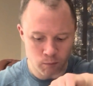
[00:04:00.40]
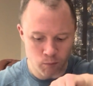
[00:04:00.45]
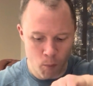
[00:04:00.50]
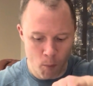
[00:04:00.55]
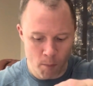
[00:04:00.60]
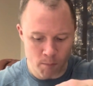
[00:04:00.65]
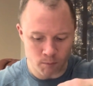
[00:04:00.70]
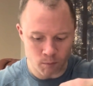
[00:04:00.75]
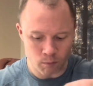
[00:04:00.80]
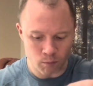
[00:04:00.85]

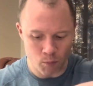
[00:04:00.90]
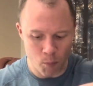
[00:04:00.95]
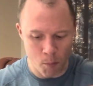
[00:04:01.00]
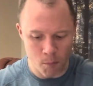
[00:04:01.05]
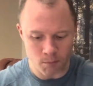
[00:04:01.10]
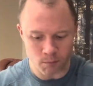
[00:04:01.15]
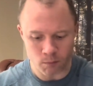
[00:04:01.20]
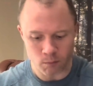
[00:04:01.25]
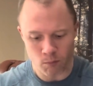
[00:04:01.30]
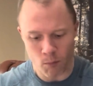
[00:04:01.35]
applies to
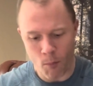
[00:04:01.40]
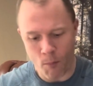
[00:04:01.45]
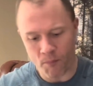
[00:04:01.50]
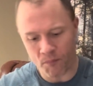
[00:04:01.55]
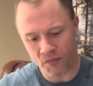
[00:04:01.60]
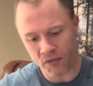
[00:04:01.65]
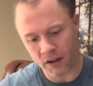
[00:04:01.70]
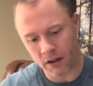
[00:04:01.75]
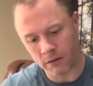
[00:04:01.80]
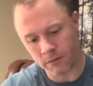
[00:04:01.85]
people that are trying
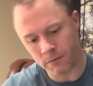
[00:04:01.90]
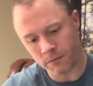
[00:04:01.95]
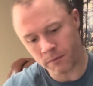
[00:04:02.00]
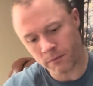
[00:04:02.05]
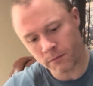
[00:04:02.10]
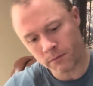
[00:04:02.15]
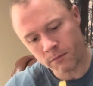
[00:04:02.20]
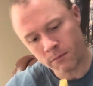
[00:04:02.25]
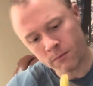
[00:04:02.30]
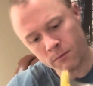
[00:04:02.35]
to get
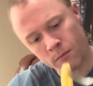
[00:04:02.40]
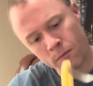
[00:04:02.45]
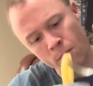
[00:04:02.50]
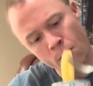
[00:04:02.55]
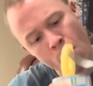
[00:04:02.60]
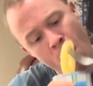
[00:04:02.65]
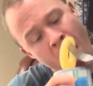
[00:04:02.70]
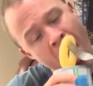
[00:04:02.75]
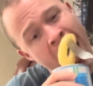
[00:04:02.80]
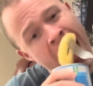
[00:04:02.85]
lean and they're
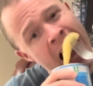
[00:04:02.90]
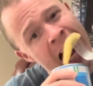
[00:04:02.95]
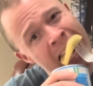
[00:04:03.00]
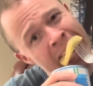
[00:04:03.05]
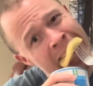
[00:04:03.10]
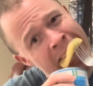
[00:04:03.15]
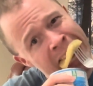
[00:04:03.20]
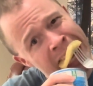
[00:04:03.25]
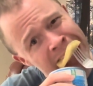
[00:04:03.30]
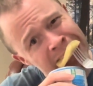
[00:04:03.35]
stuck
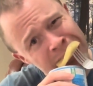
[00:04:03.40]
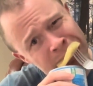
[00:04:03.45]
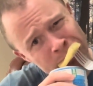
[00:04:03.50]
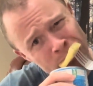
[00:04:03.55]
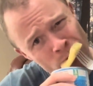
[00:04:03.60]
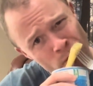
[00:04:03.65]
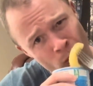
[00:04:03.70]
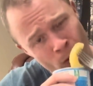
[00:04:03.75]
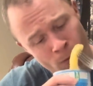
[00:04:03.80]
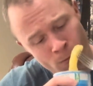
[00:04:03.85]

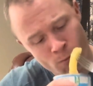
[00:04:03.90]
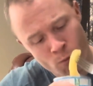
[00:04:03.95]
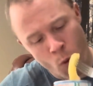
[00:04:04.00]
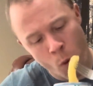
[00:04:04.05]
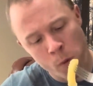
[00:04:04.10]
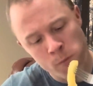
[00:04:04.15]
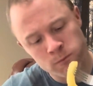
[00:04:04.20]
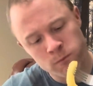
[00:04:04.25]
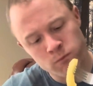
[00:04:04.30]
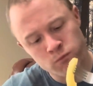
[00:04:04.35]
and they
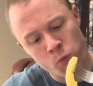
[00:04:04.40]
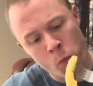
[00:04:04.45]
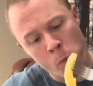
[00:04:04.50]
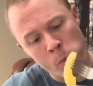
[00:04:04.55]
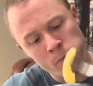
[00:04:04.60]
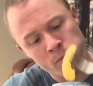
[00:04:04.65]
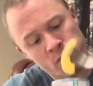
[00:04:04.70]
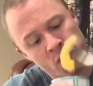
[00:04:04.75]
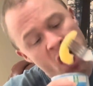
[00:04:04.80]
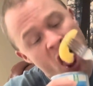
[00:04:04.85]
feel like they
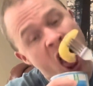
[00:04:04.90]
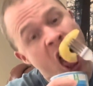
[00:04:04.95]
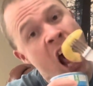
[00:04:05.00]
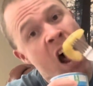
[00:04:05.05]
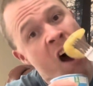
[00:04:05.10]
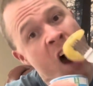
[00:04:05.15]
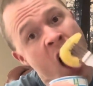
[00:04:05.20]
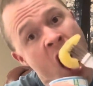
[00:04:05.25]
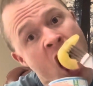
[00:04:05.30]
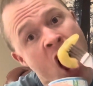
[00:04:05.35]
just got to
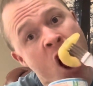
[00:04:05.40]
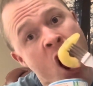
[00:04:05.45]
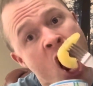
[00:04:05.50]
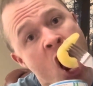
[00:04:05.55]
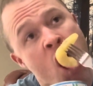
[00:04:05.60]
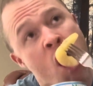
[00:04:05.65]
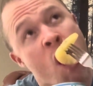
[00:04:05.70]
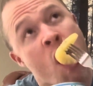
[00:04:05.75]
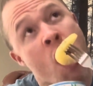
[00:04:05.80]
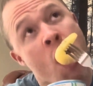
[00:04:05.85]
grind, and they're
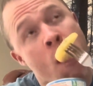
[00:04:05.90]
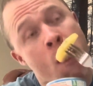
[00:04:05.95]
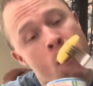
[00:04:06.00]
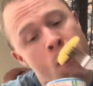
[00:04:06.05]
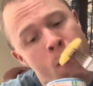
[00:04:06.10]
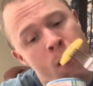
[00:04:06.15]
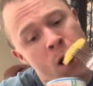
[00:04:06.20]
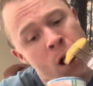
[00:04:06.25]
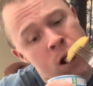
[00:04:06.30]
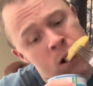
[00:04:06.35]
just in
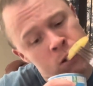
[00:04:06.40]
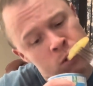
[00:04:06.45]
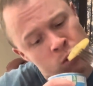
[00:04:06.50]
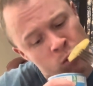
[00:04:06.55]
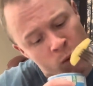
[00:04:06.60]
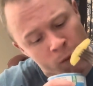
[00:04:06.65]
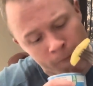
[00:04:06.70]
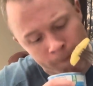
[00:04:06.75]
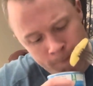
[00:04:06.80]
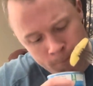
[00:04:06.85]
the
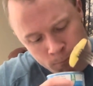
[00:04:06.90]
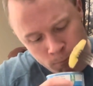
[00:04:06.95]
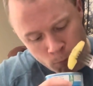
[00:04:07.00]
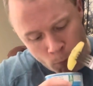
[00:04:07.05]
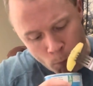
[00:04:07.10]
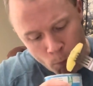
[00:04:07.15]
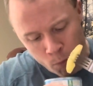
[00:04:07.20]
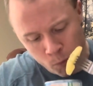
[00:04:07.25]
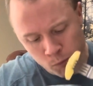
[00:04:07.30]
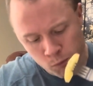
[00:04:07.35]
idea where they just
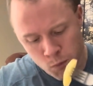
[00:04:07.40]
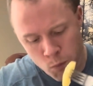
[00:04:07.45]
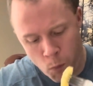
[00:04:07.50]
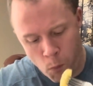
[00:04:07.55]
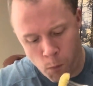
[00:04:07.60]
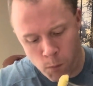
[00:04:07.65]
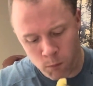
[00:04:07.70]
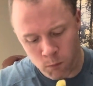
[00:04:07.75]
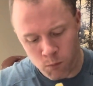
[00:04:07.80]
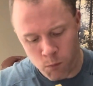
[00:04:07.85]
got to keep
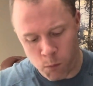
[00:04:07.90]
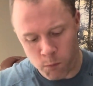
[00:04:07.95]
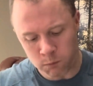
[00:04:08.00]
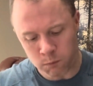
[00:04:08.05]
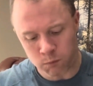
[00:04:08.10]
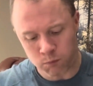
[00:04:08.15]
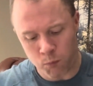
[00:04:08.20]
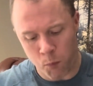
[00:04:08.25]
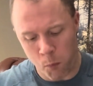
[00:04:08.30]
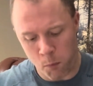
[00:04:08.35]
trying to
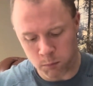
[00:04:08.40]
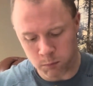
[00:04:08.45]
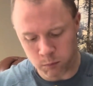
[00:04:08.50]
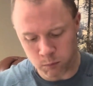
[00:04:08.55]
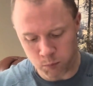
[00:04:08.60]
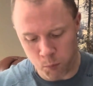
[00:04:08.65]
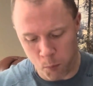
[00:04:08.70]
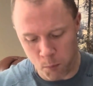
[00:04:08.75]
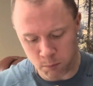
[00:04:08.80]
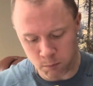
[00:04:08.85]
grind the
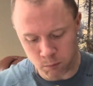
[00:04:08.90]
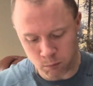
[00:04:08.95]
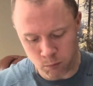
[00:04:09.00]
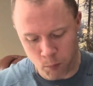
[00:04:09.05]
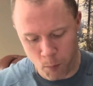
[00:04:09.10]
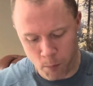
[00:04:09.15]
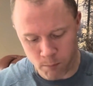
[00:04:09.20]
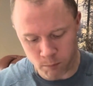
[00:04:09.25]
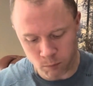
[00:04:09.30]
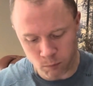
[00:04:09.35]
calories
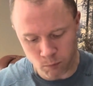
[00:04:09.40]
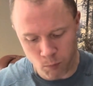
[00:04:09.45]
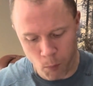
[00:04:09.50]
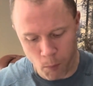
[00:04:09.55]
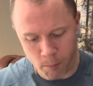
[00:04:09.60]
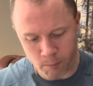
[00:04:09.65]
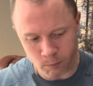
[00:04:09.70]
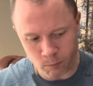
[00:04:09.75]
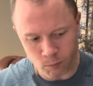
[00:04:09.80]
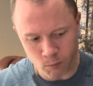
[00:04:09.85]
down.
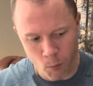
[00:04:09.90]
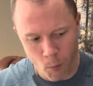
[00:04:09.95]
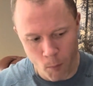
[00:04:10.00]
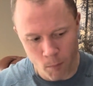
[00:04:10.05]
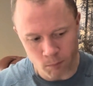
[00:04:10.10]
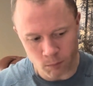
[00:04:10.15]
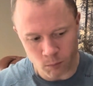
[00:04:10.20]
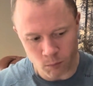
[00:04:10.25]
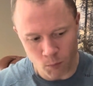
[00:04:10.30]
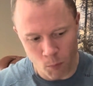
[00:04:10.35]
Sometimes you
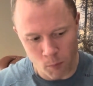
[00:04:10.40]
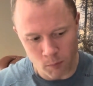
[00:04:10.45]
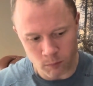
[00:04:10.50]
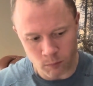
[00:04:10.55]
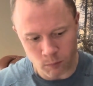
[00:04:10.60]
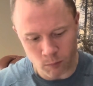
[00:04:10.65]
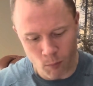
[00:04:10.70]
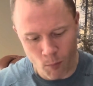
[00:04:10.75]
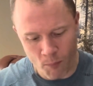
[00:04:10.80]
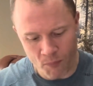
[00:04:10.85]
got to work
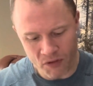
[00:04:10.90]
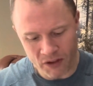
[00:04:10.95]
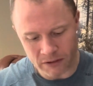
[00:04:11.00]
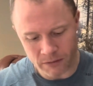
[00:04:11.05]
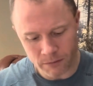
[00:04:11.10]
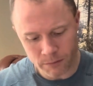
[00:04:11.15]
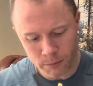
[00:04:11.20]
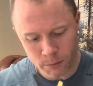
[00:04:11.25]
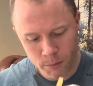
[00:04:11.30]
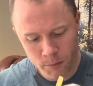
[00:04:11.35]

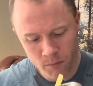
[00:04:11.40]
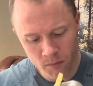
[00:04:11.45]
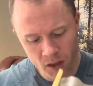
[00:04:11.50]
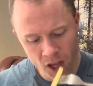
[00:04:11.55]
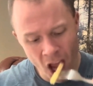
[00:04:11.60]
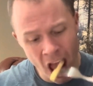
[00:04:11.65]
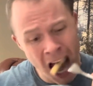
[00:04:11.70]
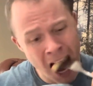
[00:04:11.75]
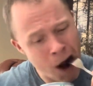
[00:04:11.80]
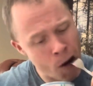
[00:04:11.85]
backwards.
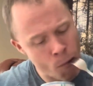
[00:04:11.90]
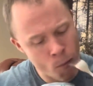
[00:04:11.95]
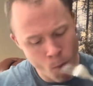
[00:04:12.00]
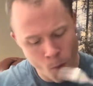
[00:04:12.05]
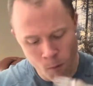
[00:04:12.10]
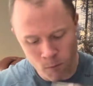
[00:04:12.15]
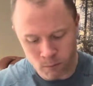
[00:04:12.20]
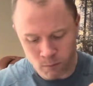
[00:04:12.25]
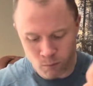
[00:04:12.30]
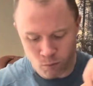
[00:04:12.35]
You got to
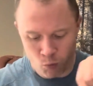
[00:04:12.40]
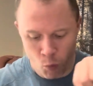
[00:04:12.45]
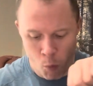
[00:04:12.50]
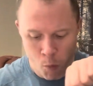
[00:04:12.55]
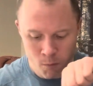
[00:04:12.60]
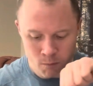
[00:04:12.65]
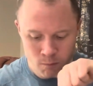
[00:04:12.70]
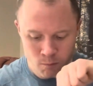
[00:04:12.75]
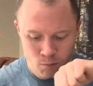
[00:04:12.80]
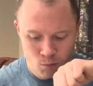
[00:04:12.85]
go
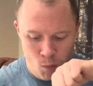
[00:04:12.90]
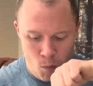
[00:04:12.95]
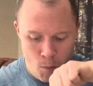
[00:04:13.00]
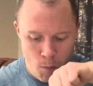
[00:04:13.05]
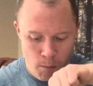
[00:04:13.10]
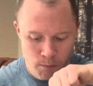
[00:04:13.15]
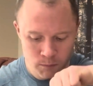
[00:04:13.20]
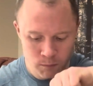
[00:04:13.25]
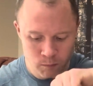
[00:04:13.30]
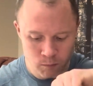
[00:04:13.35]
back the other
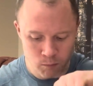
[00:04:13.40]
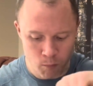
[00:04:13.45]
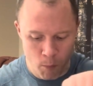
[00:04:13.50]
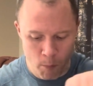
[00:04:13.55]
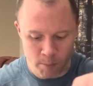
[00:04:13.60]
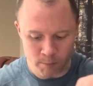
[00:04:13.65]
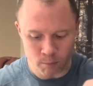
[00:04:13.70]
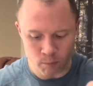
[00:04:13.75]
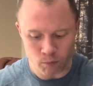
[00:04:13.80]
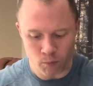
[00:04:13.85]
way. You got to
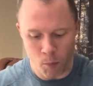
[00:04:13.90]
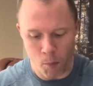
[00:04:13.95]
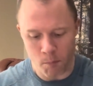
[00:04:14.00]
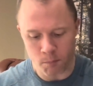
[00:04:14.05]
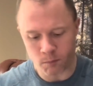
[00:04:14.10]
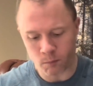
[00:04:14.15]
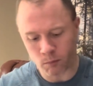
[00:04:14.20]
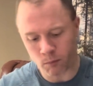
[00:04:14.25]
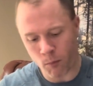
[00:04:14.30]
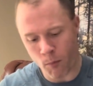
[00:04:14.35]

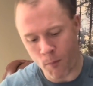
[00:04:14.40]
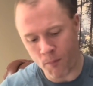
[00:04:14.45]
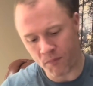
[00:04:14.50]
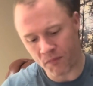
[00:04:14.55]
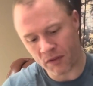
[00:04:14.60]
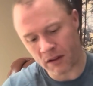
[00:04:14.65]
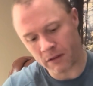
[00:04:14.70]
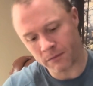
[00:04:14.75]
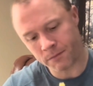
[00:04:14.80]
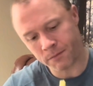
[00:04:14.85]
bring your
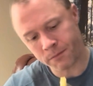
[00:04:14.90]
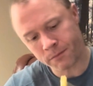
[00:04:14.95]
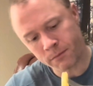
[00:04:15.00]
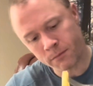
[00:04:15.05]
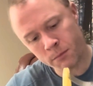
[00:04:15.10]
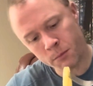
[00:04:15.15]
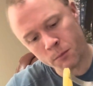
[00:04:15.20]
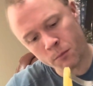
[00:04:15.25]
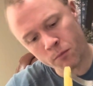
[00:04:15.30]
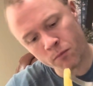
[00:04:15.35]

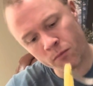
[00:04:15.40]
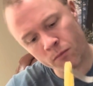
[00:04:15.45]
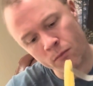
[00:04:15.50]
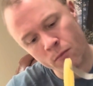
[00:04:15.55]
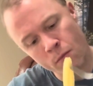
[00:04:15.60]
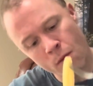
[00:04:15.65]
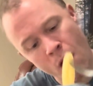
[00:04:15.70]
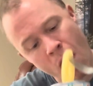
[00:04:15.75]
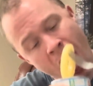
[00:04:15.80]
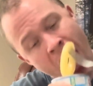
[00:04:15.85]
metabolism
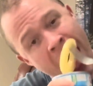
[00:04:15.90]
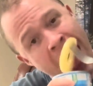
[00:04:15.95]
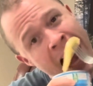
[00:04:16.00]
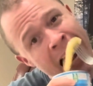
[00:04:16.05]
up.